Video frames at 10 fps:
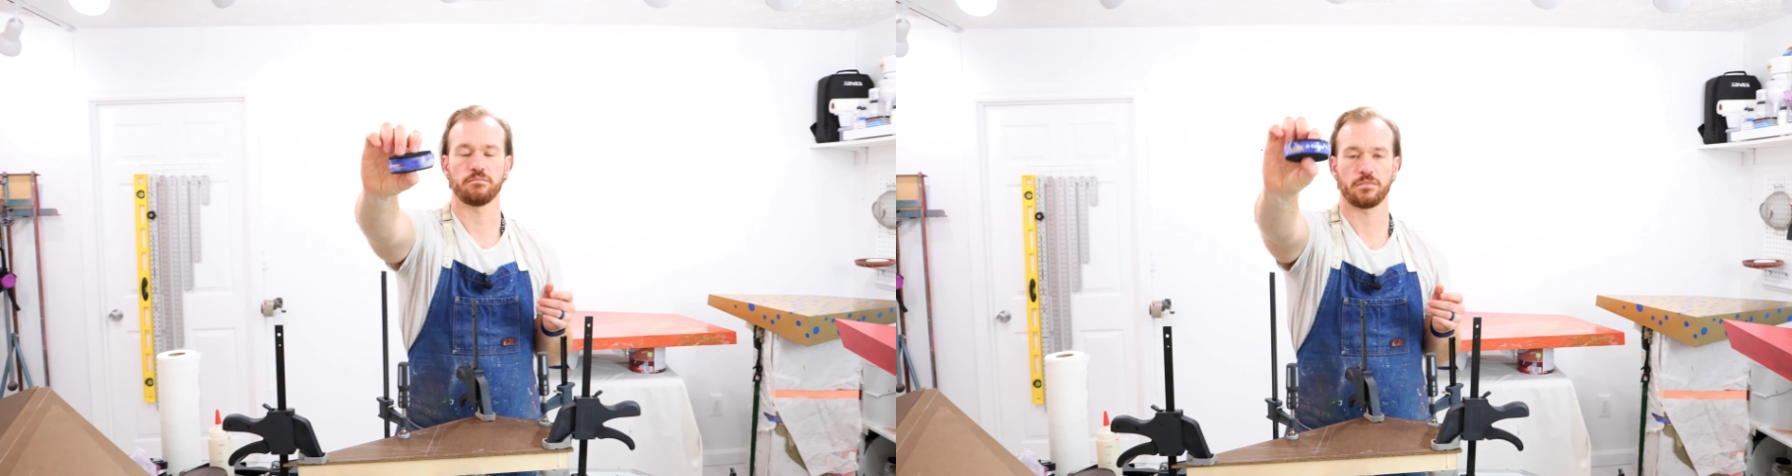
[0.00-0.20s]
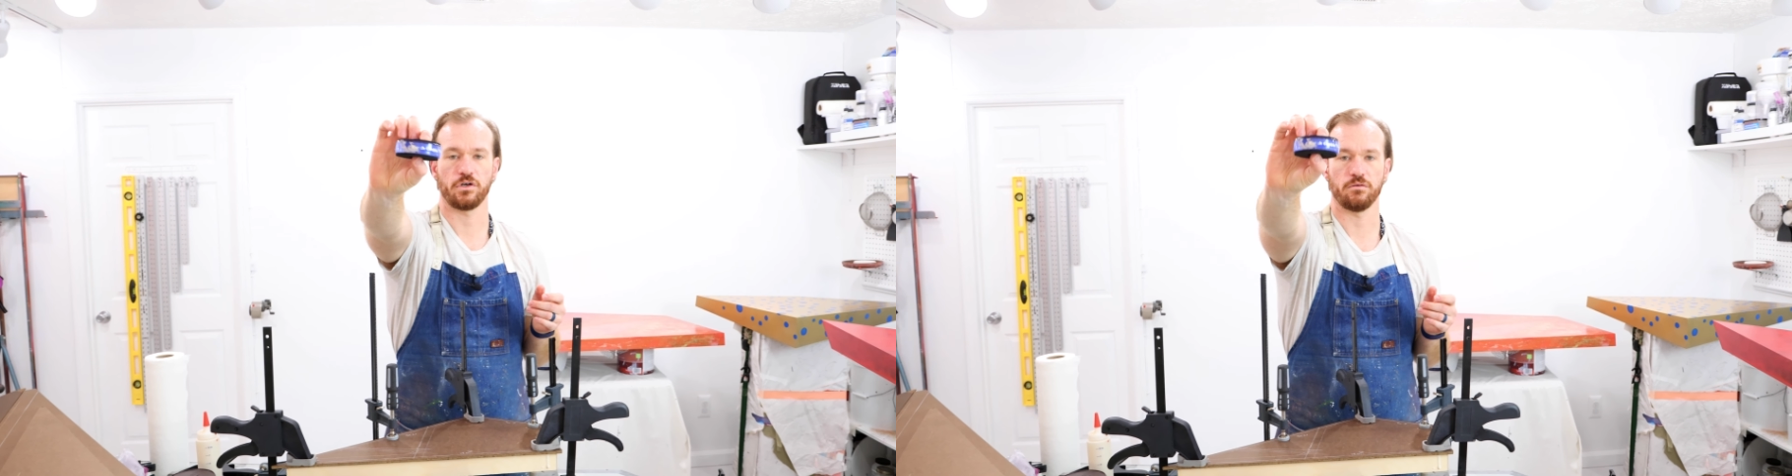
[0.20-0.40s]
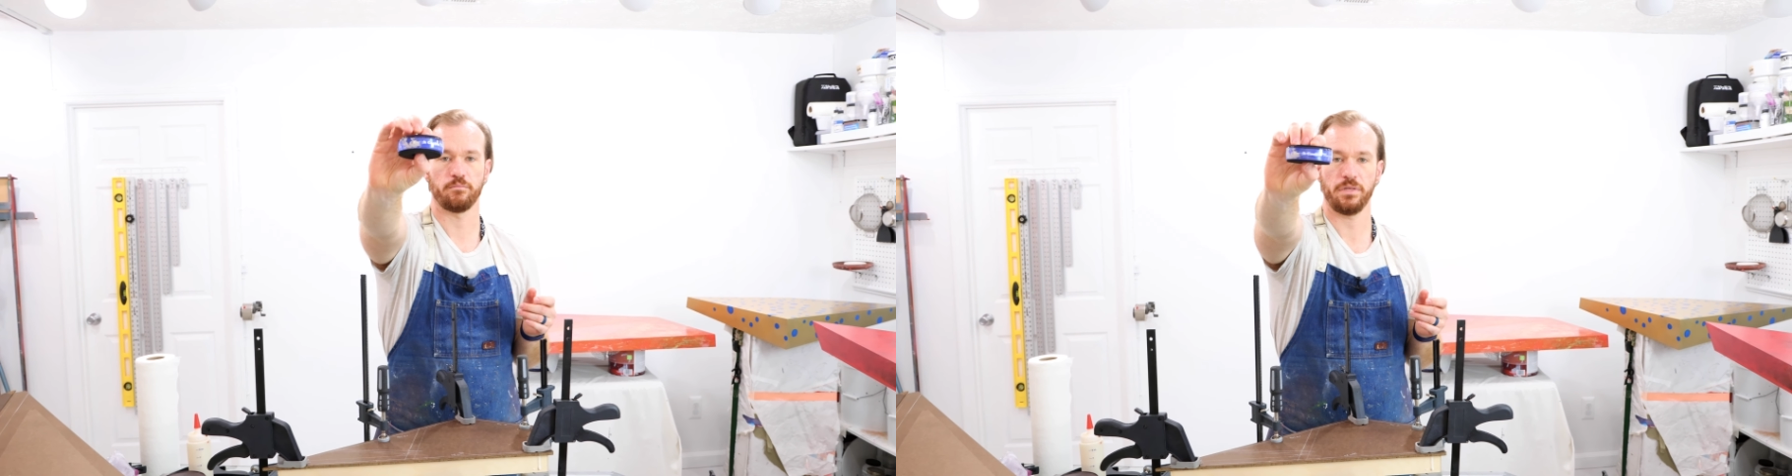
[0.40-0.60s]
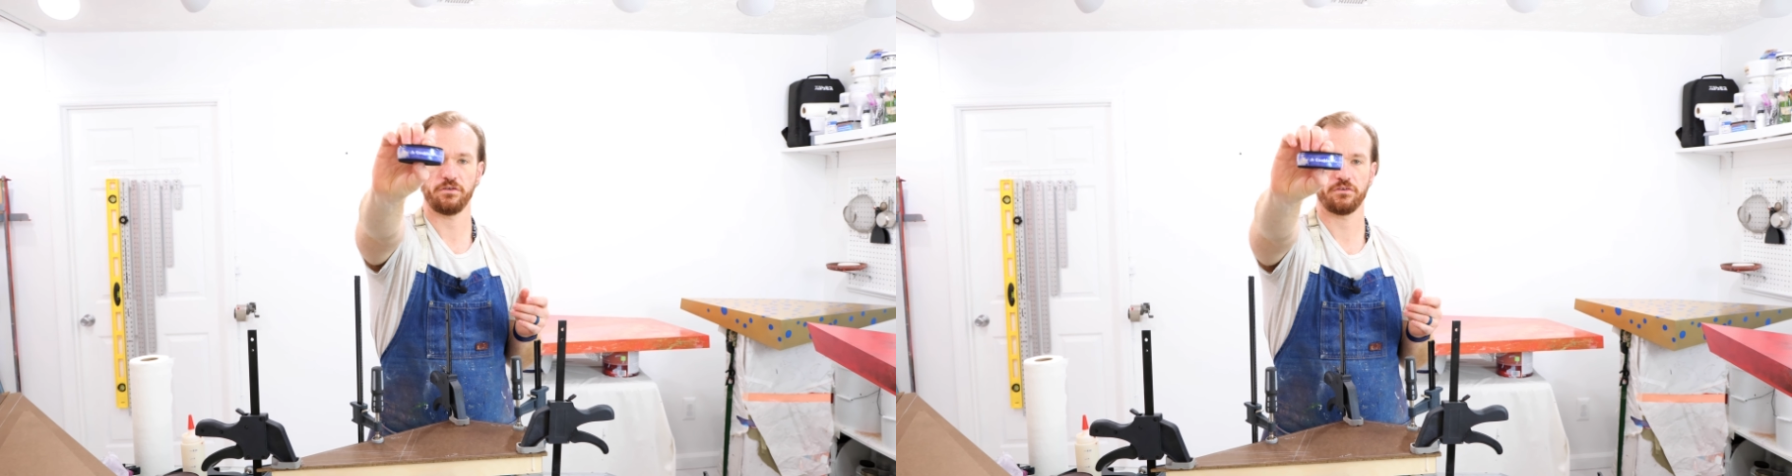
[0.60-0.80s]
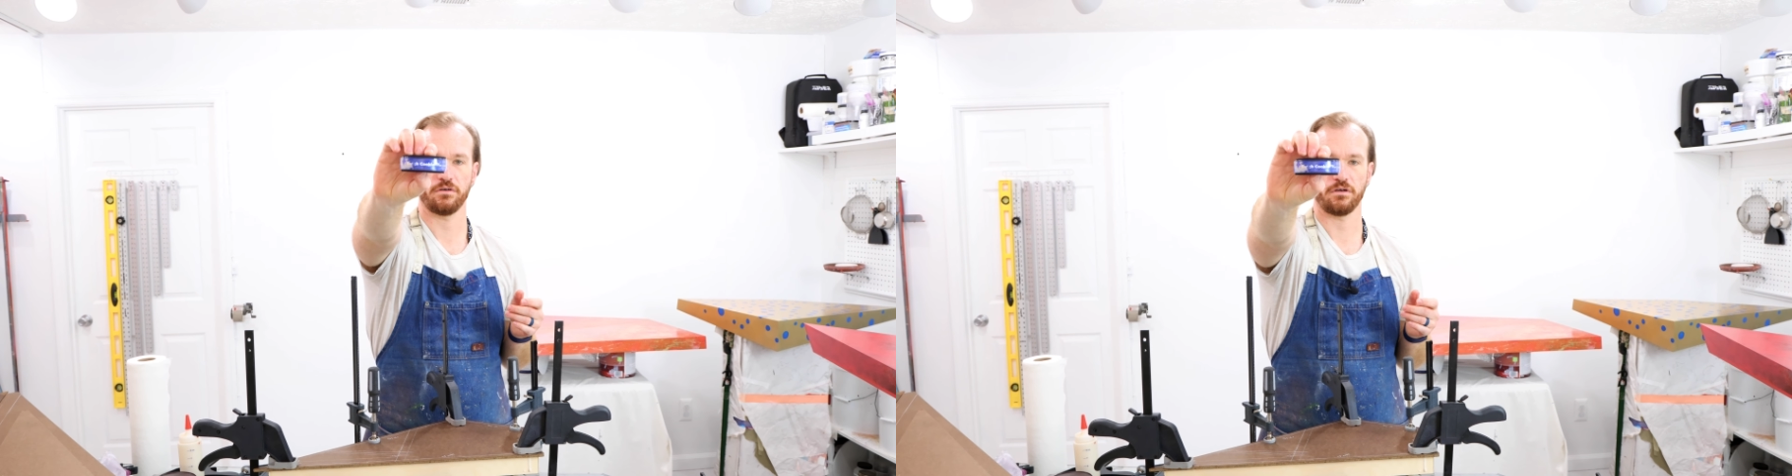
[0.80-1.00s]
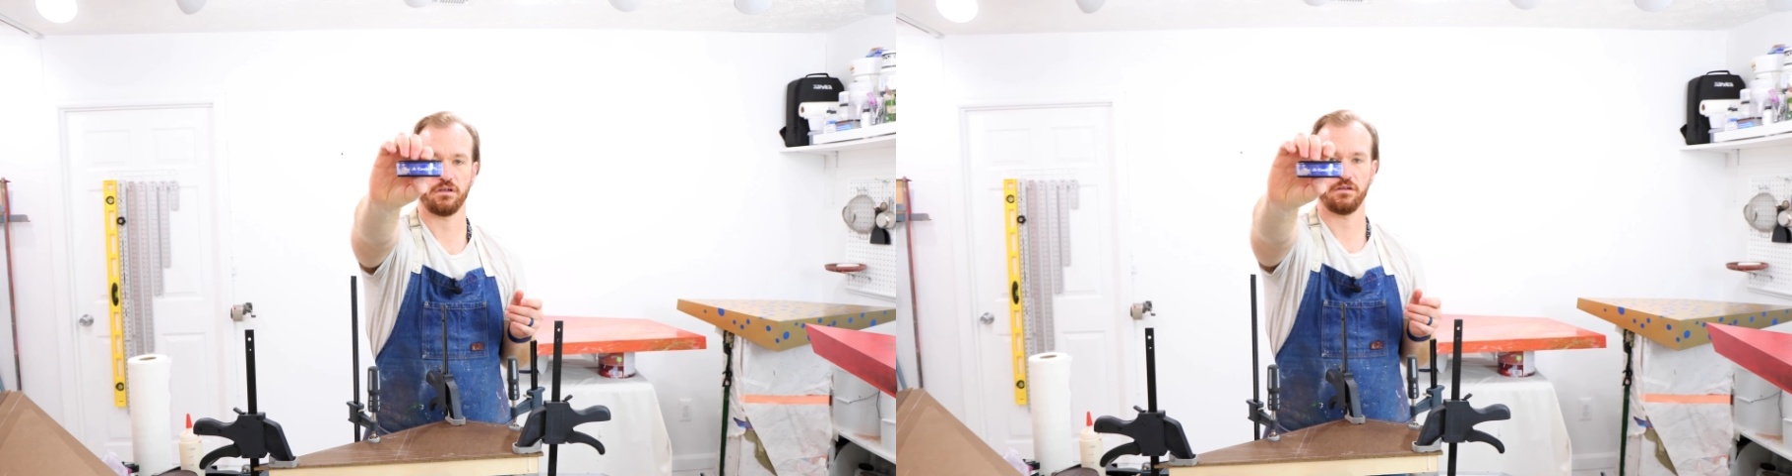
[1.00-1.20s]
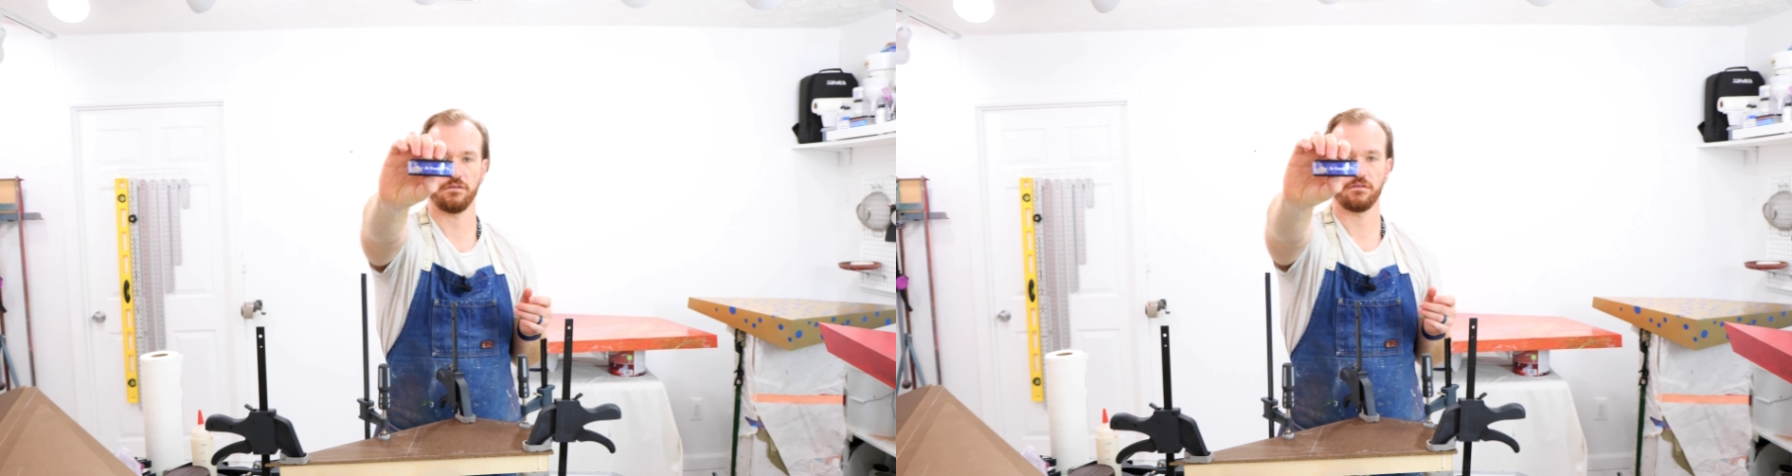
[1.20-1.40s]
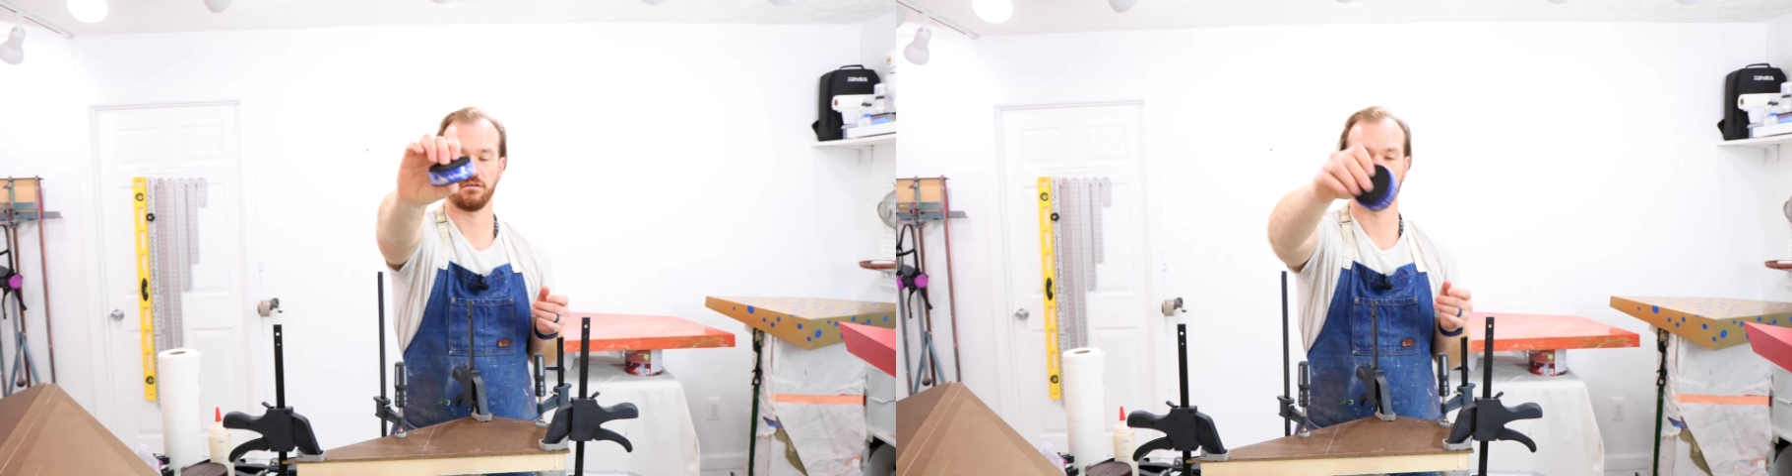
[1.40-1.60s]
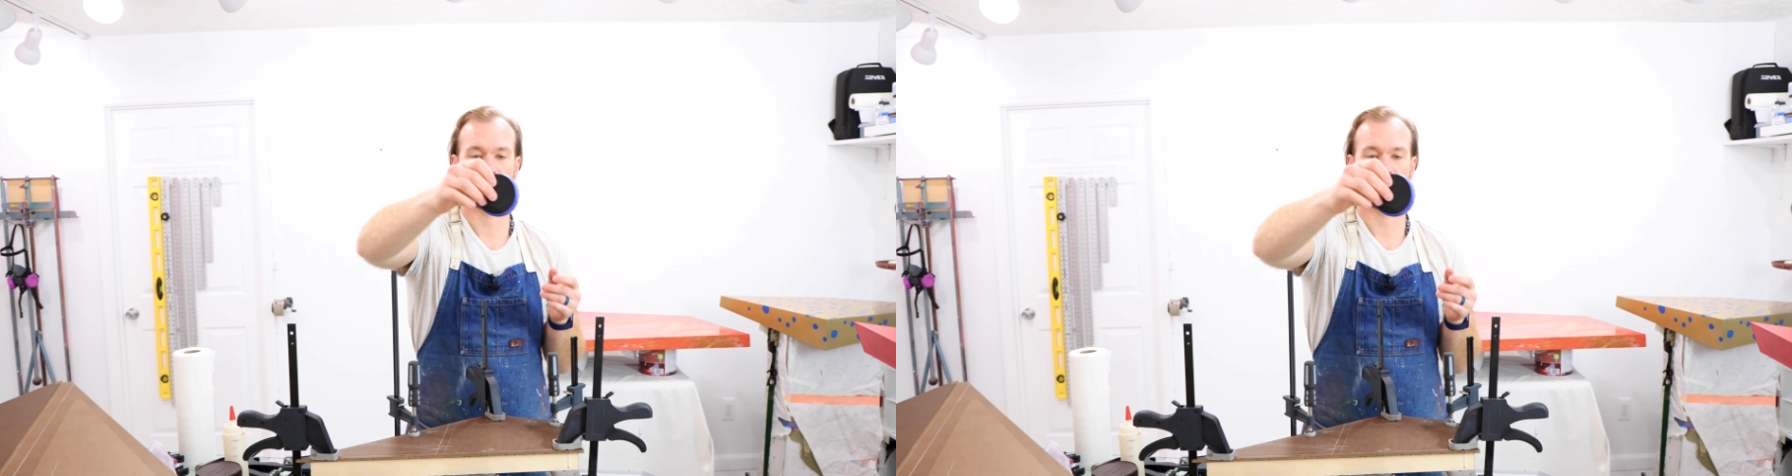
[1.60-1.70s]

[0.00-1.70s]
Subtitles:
called bench cookies,